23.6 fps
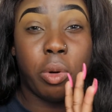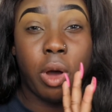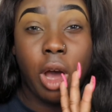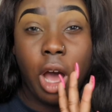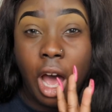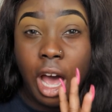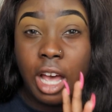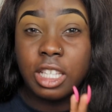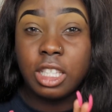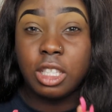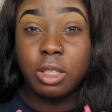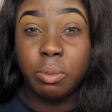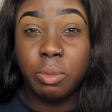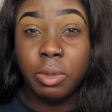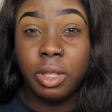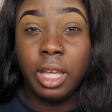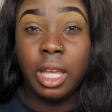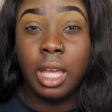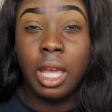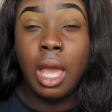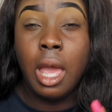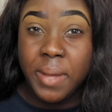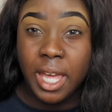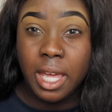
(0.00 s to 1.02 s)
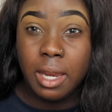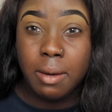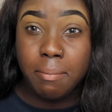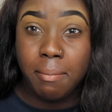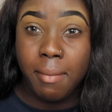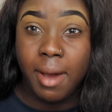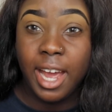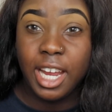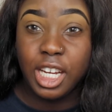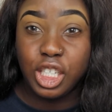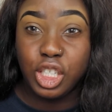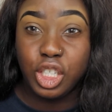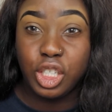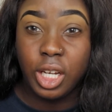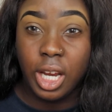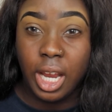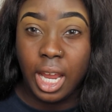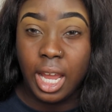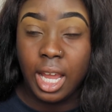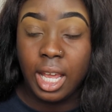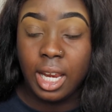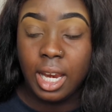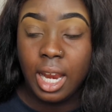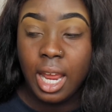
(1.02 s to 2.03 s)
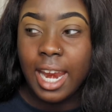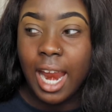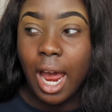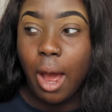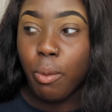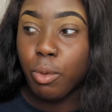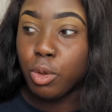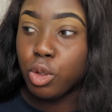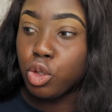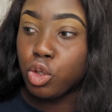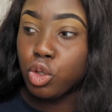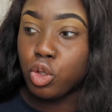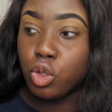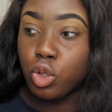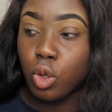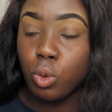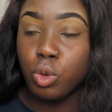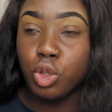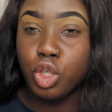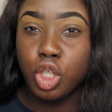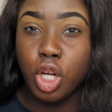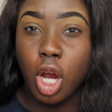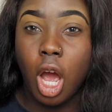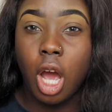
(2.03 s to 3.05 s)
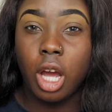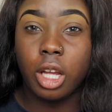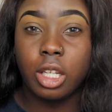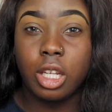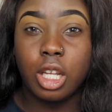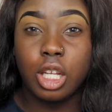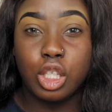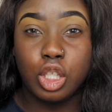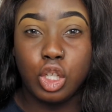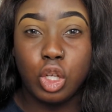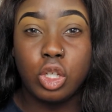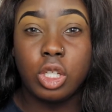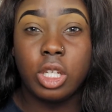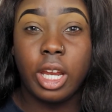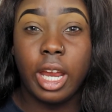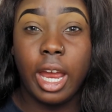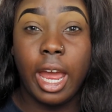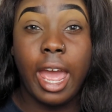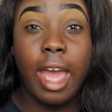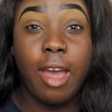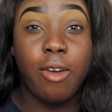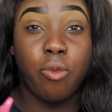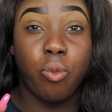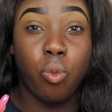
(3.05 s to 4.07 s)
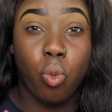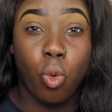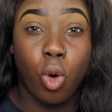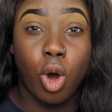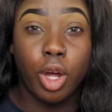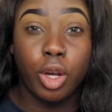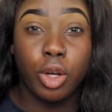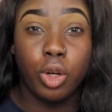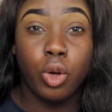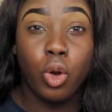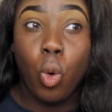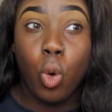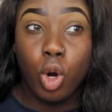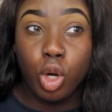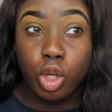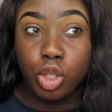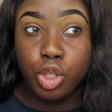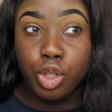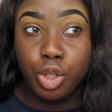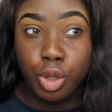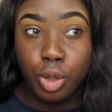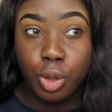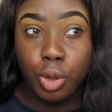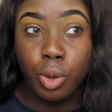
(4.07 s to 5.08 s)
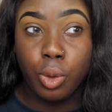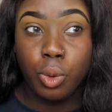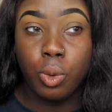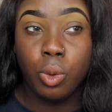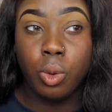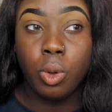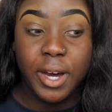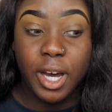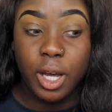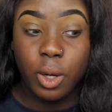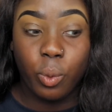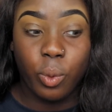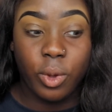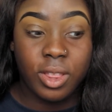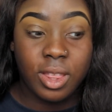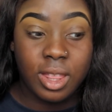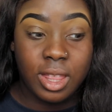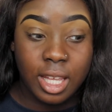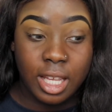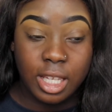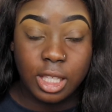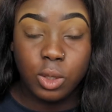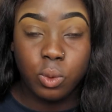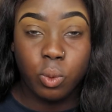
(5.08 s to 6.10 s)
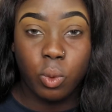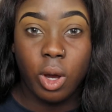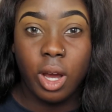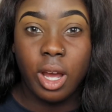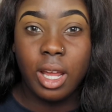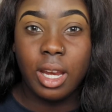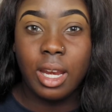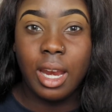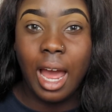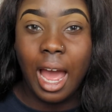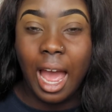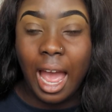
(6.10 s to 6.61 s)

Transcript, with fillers: possibly been my shade and I was so shocked because usually I have one or two but with this one